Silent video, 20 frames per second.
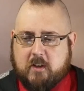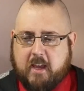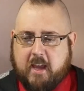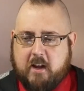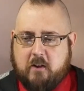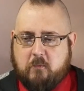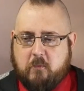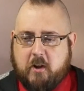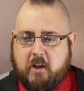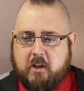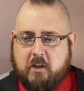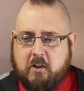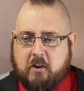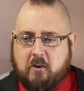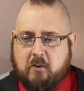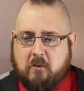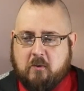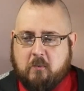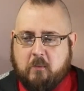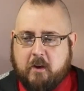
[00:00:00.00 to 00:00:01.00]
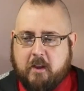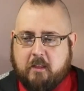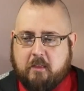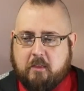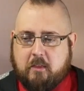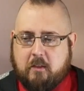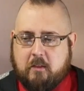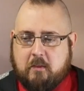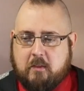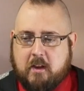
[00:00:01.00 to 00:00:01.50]
can we go
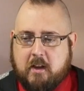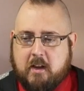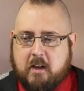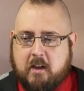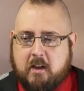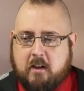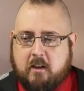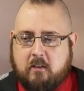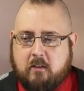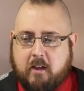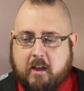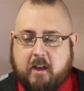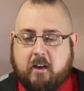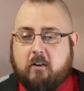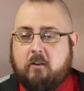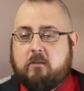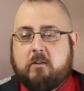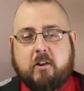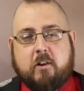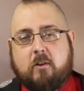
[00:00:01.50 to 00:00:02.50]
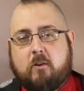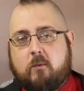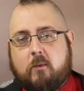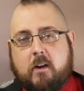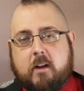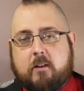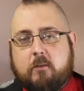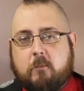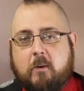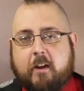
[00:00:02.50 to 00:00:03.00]
with the, hell, you know
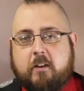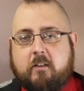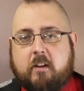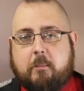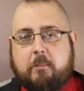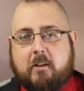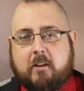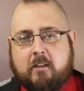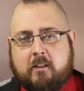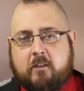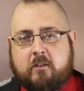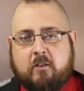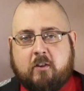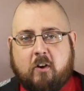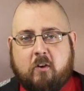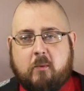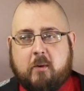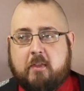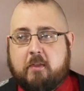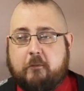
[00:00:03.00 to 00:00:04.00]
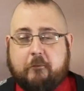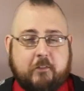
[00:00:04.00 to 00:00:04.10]
what, why stop there? Let's go with the